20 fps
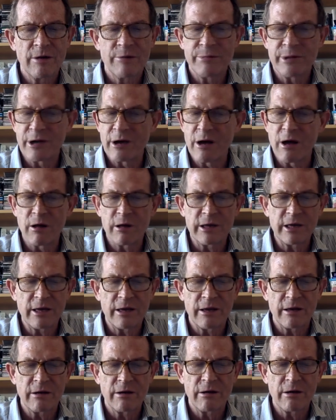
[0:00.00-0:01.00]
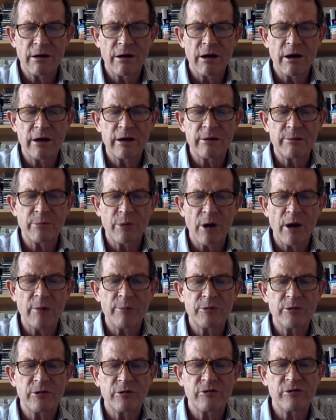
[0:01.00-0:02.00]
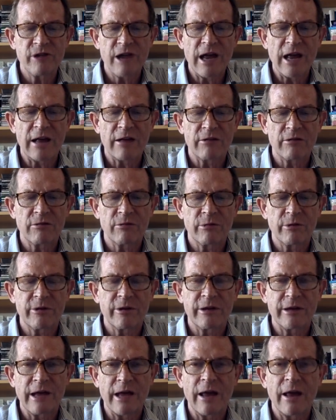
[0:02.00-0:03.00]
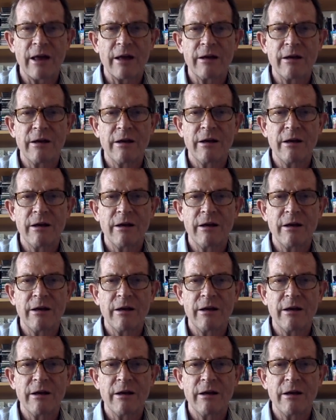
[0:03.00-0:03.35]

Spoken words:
but all in on impromptu chats with the dead,